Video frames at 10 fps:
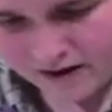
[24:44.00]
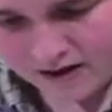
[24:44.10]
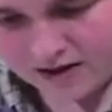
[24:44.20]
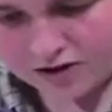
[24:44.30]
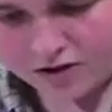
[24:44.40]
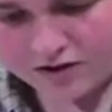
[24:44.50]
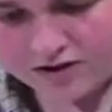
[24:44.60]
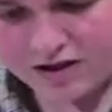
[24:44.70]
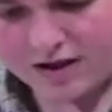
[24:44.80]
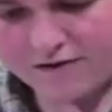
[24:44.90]
As you can
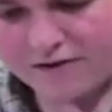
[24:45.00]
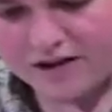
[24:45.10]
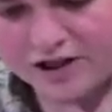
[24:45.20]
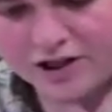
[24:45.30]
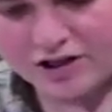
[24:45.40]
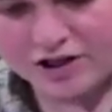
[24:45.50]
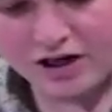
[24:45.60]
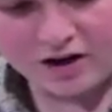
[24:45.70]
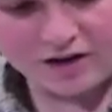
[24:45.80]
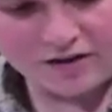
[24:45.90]
see, they've already changed
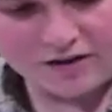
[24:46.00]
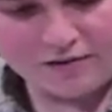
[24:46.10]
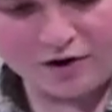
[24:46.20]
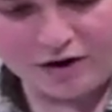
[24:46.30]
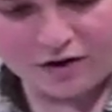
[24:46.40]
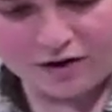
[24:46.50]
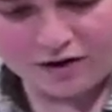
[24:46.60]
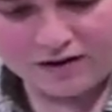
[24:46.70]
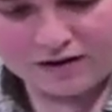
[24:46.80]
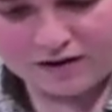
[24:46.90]
color. They've gone
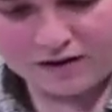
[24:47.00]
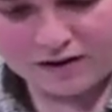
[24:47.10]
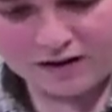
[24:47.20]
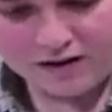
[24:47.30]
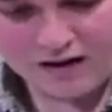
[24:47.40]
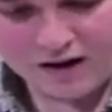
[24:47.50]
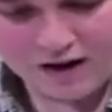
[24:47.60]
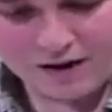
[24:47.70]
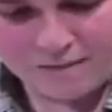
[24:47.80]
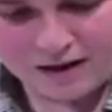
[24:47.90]

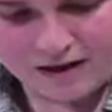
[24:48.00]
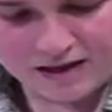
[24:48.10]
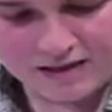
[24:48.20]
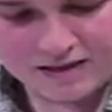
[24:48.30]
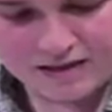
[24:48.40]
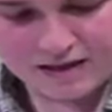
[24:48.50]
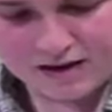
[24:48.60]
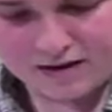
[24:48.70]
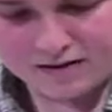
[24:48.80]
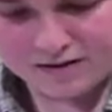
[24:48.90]
a nice
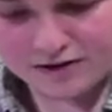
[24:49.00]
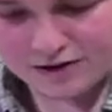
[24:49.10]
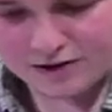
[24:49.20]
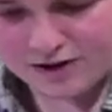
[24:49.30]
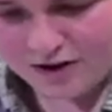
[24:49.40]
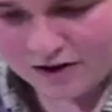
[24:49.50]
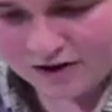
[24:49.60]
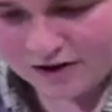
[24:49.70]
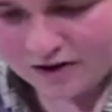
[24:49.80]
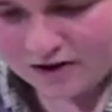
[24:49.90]
darker color.
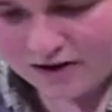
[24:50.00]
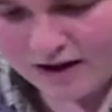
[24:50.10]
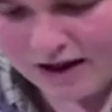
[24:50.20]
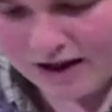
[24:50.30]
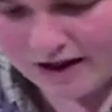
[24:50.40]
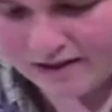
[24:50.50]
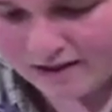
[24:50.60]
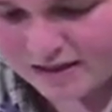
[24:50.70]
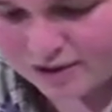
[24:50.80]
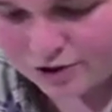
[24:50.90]
And
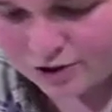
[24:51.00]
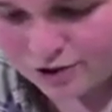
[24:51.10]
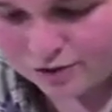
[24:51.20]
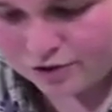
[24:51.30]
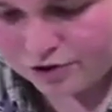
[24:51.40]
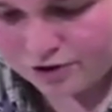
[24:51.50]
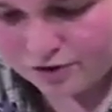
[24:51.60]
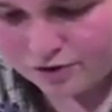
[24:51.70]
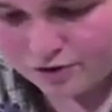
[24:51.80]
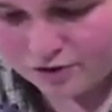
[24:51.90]
this is due
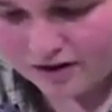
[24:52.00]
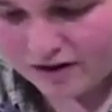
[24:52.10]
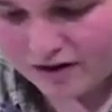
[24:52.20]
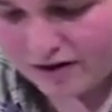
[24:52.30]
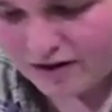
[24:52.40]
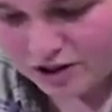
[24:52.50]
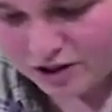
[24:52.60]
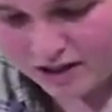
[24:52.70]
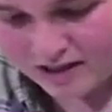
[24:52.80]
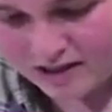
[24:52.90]
to the
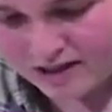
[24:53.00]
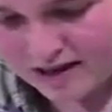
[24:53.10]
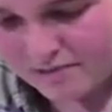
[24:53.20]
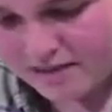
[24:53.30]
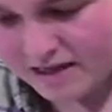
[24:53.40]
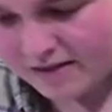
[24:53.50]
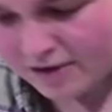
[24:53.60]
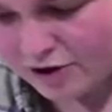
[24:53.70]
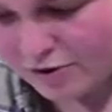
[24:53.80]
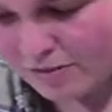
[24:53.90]
shiitake stems and
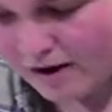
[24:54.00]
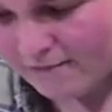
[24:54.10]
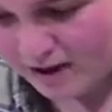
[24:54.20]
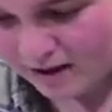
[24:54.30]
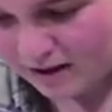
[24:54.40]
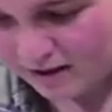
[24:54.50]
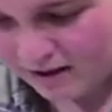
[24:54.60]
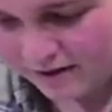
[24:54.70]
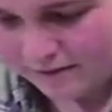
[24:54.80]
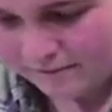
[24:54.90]
the umami
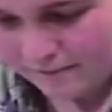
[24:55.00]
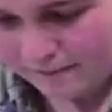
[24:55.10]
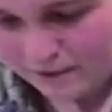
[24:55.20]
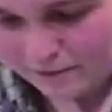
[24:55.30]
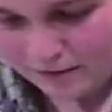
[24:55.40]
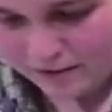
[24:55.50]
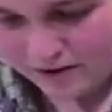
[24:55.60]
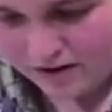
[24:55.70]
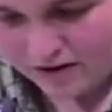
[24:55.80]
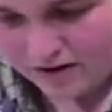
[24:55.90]
that we put
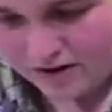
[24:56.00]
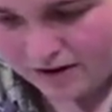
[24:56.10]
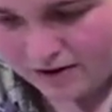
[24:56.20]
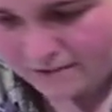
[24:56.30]
in earlier.